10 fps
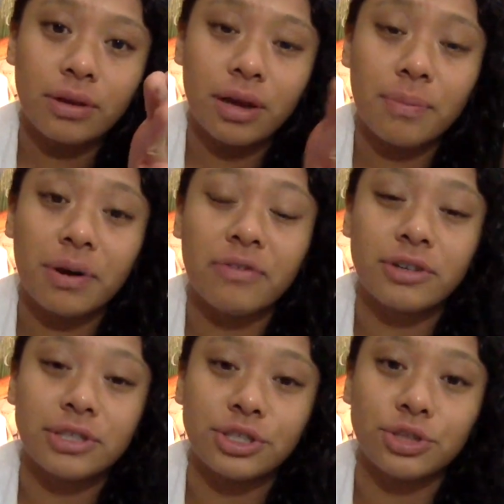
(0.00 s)
above
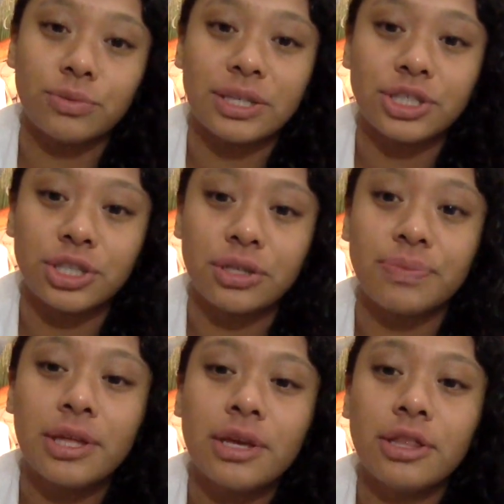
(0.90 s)
your situation.
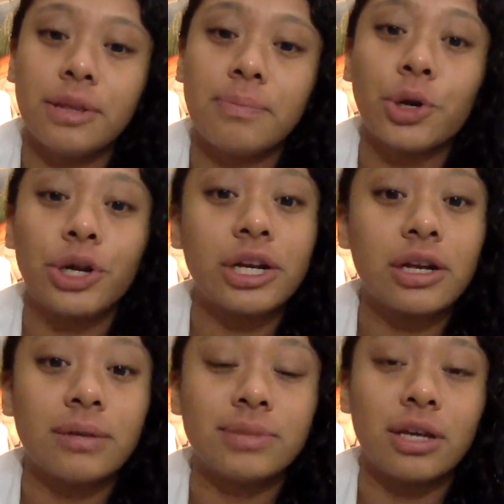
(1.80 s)
The burden
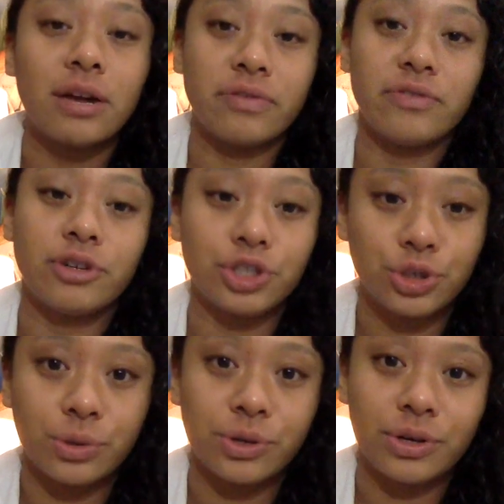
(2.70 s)
comes off of your
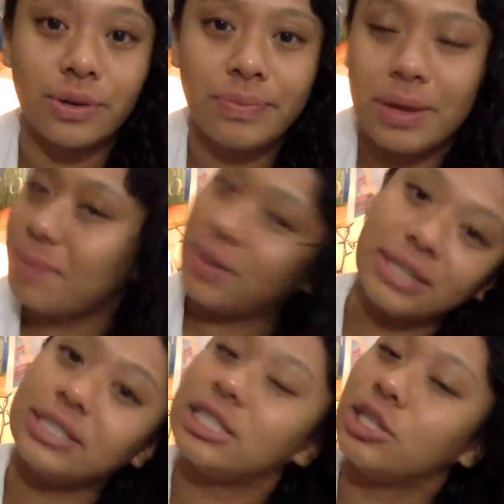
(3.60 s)
shoulder
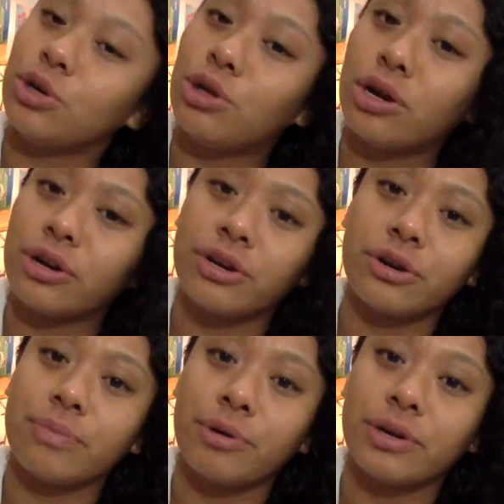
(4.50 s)
because it's no longer
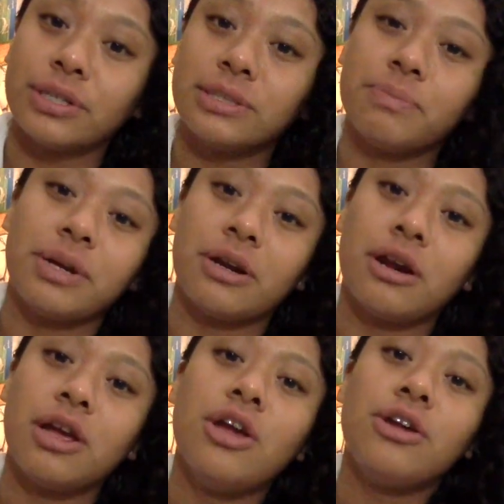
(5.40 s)
your burden to
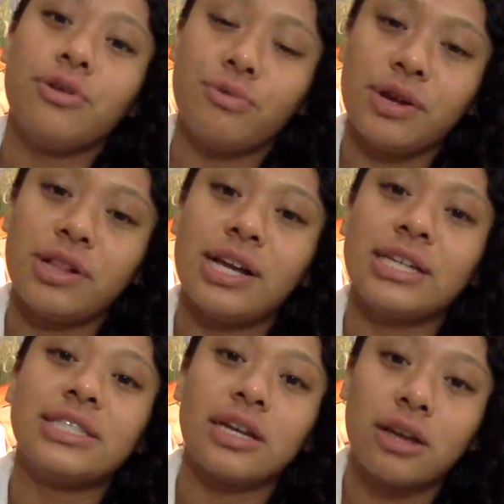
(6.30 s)
bear. You
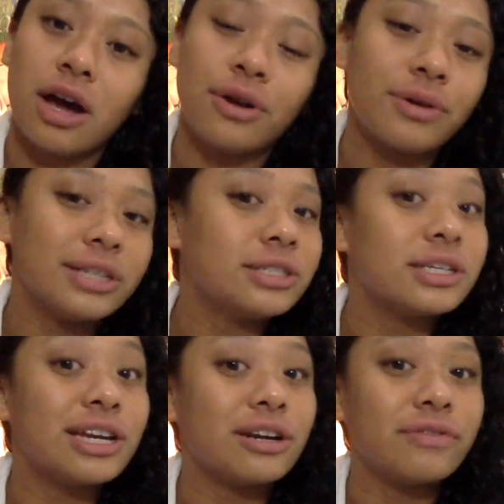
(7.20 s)
realize that God already
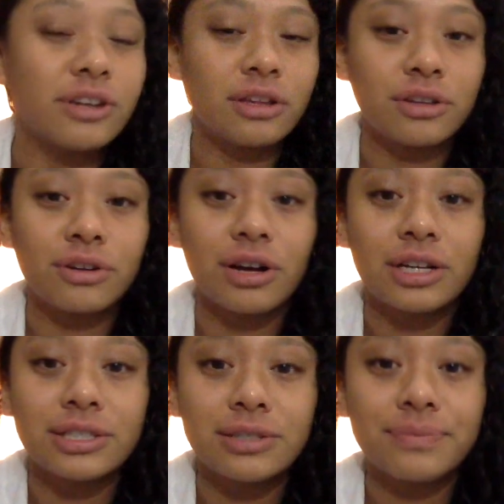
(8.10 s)
took care of it the
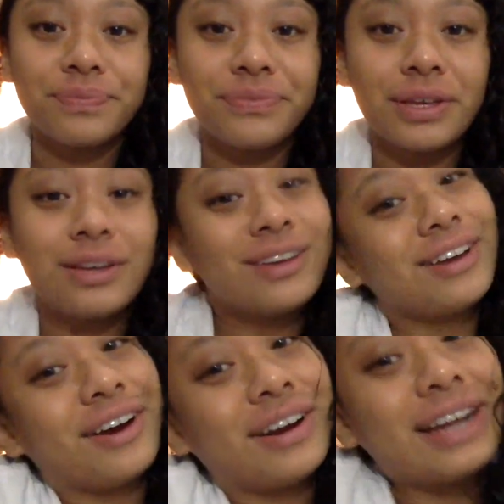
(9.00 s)
cross.
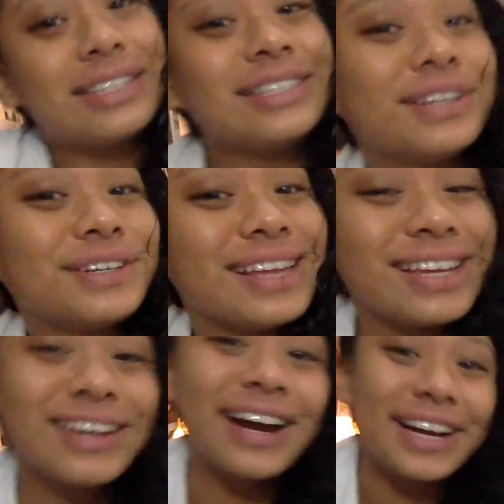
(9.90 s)
All right, so
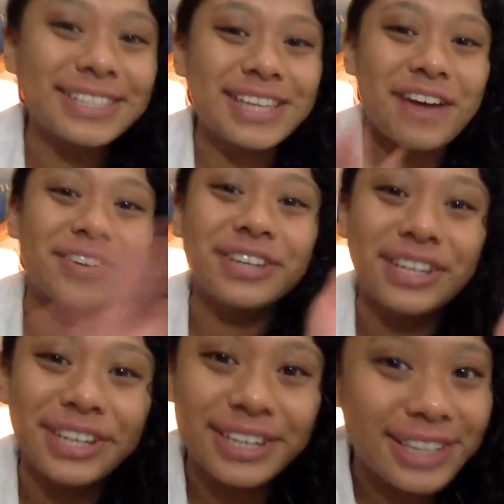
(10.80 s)
thank you guys. Have a
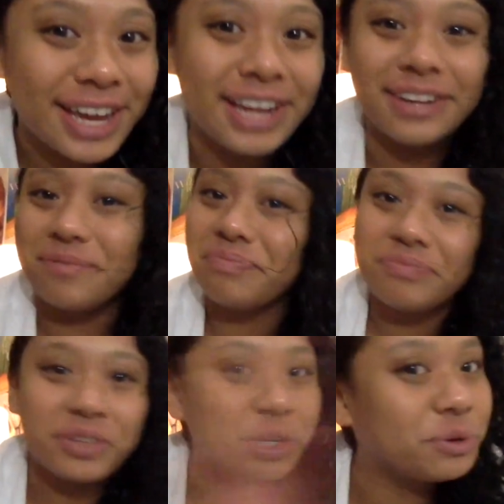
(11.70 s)
good night,
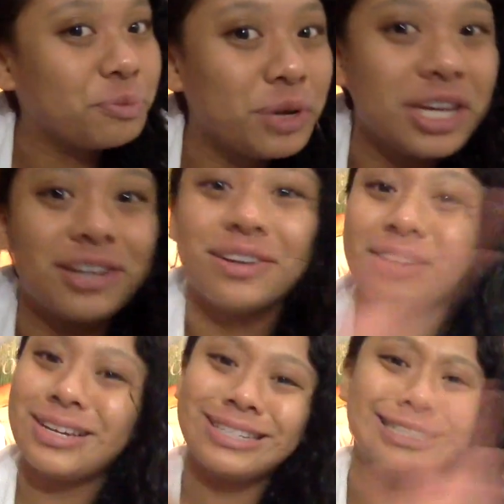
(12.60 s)
good week,
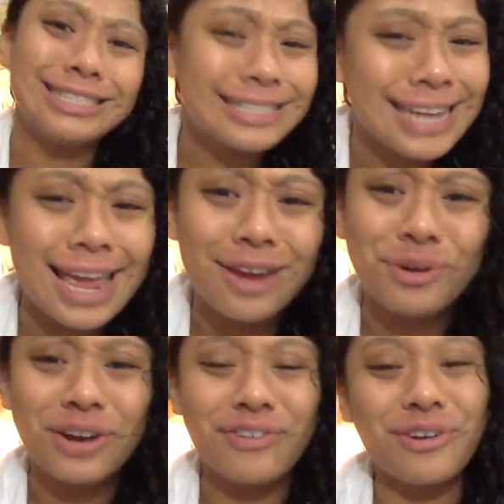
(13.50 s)
good day
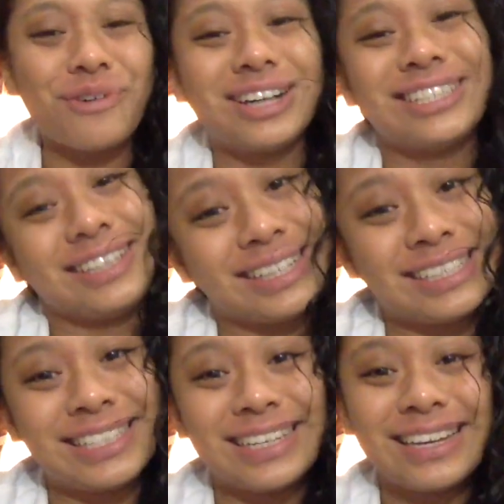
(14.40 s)
whenever you're watching
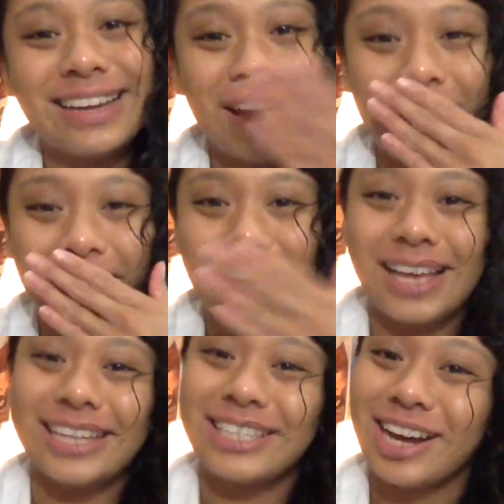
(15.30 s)
this,
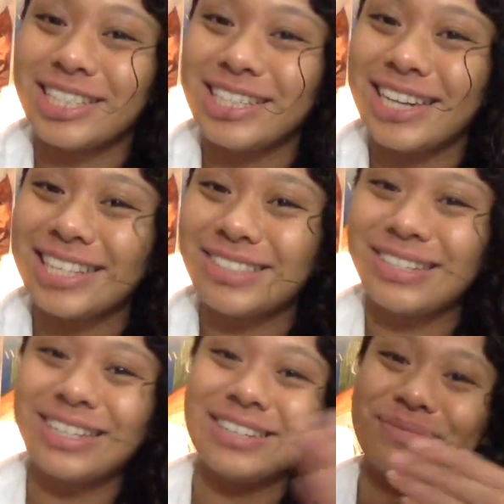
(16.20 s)
and talk to you next
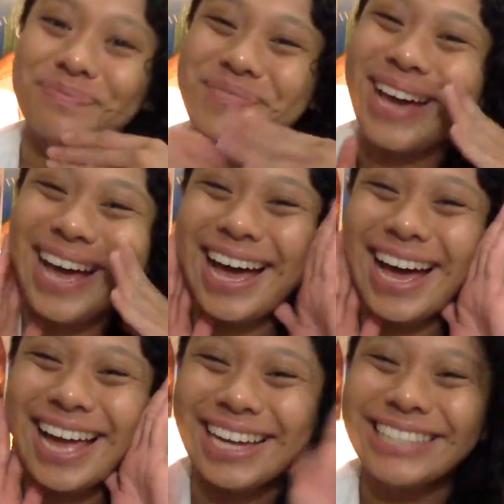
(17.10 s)
week.
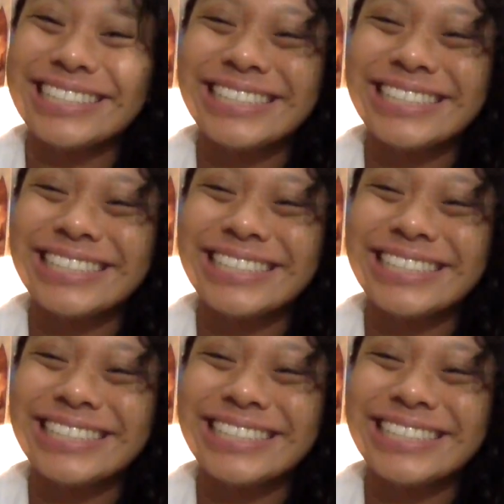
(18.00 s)
Bye!